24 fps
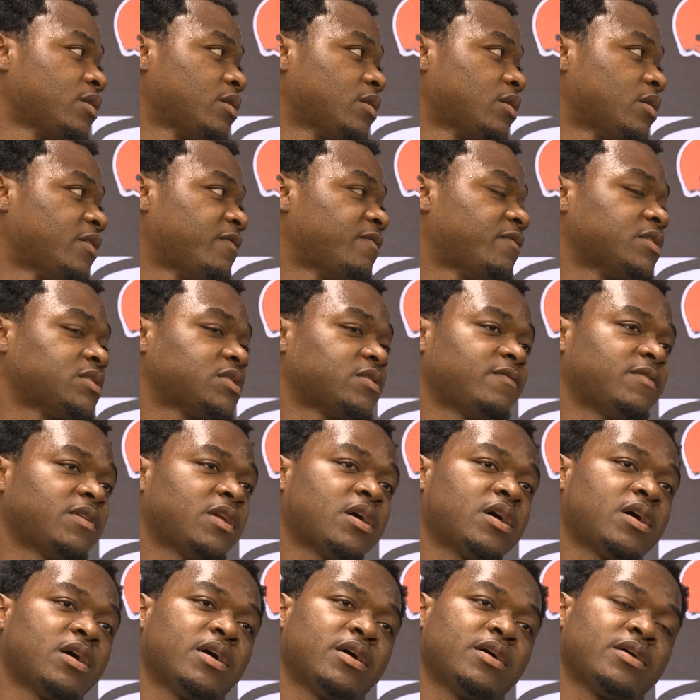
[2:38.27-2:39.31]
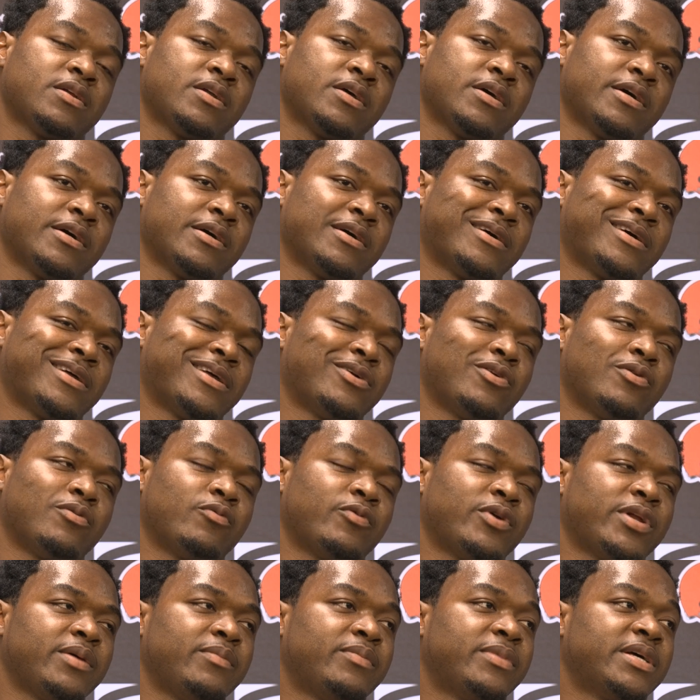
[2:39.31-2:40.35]
The defensive line uh, they don't
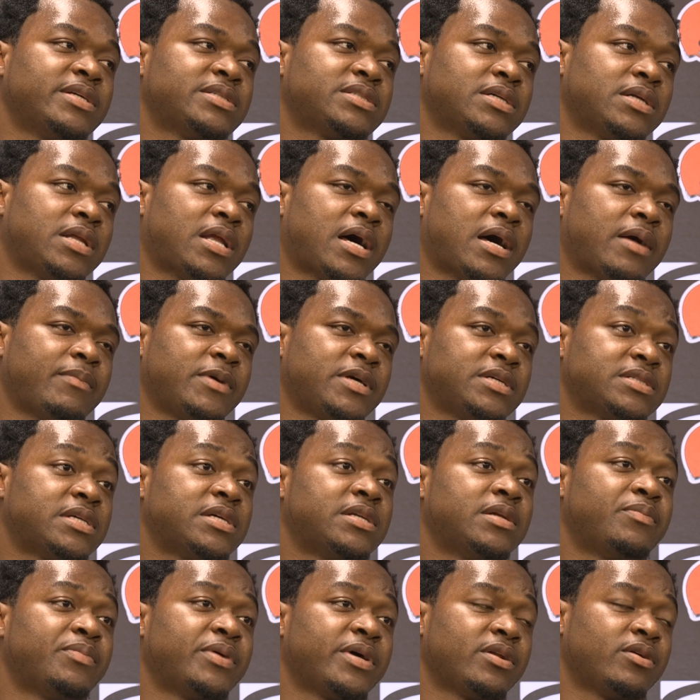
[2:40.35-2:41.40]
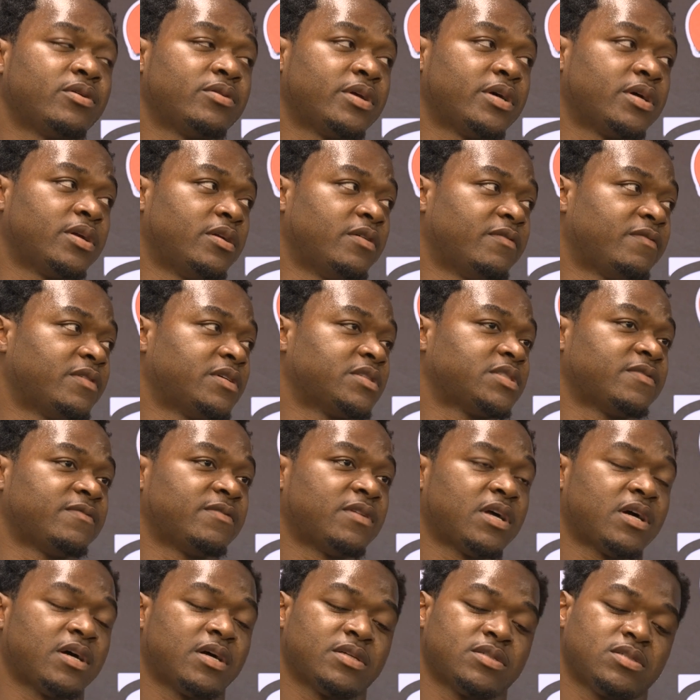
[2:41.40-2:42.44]
really blitz a lot because they depend on their defensive
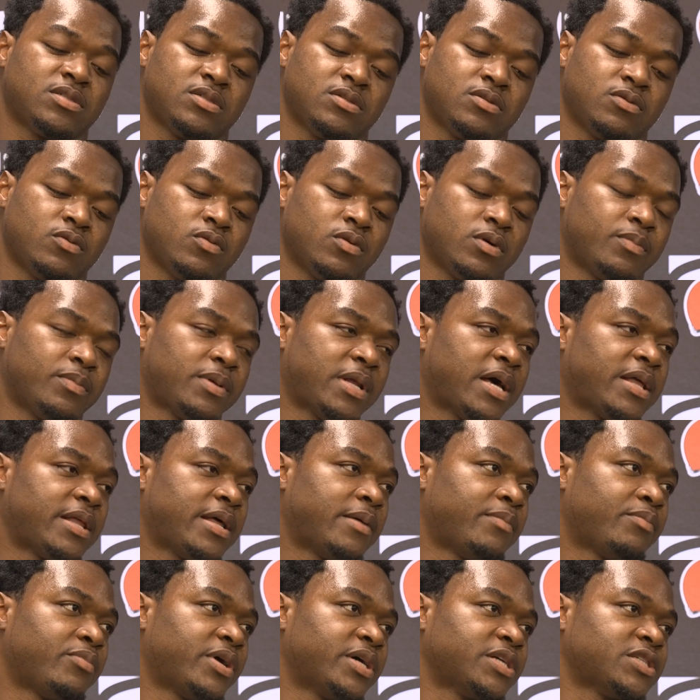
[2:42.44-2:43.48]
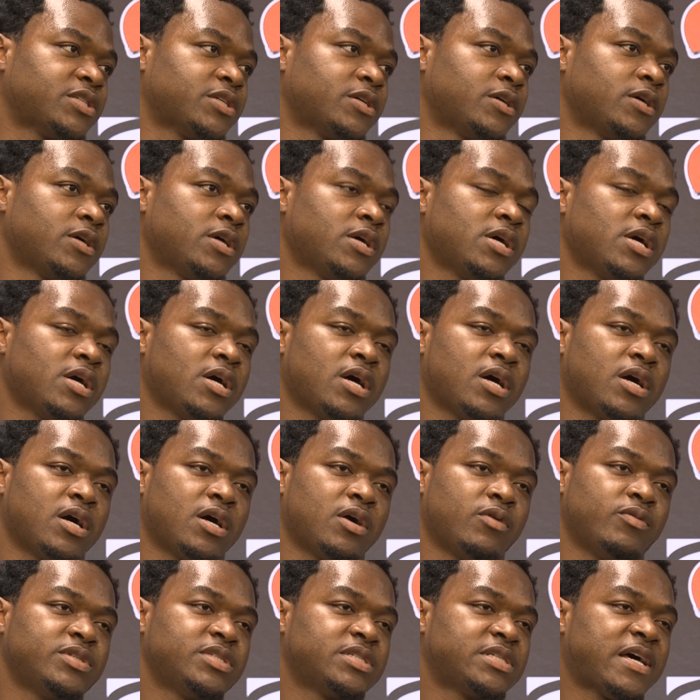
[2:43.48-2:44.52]
line to apply that pressure.
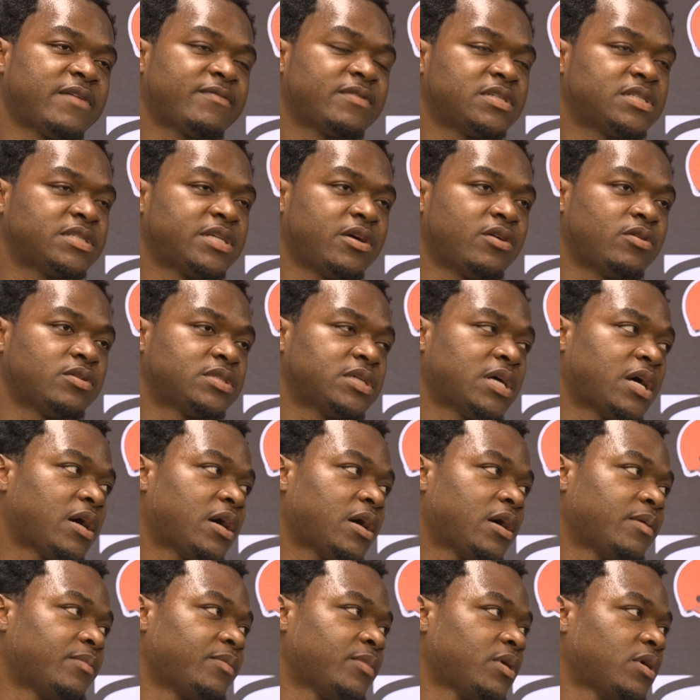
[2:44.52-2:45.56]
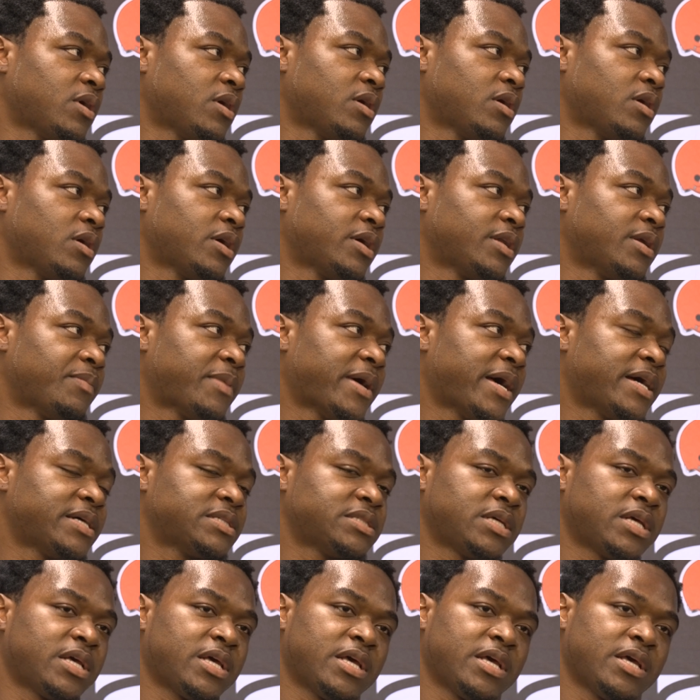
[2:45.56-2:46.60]
Uh, we just have to stay on time uh, in the
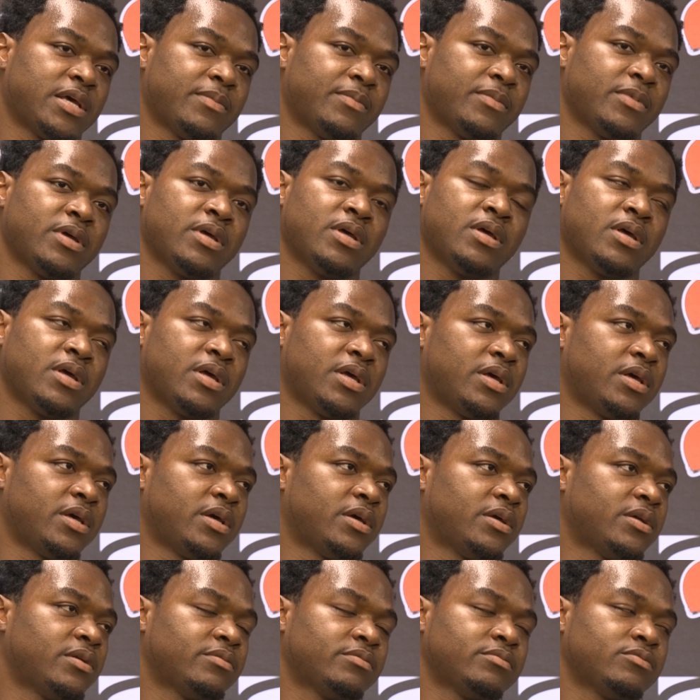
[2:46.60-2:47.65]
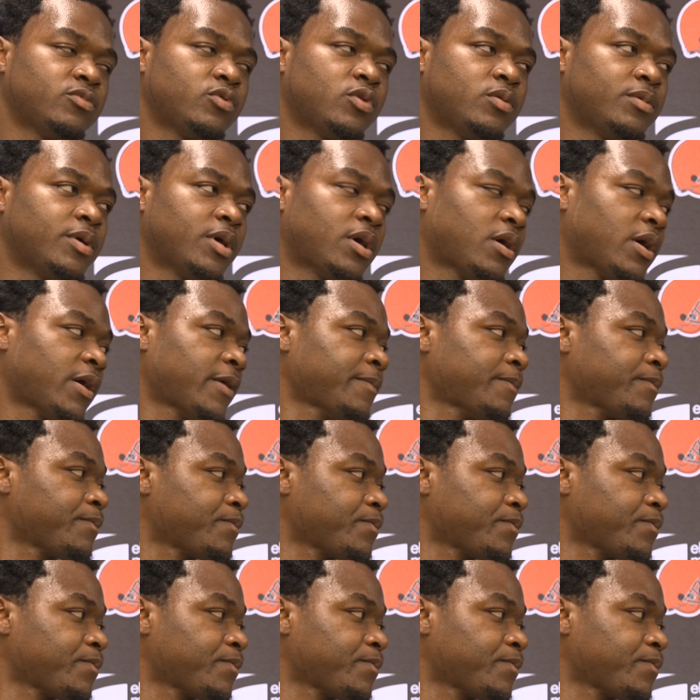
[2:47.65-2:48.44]
passing game, and we'll be all right.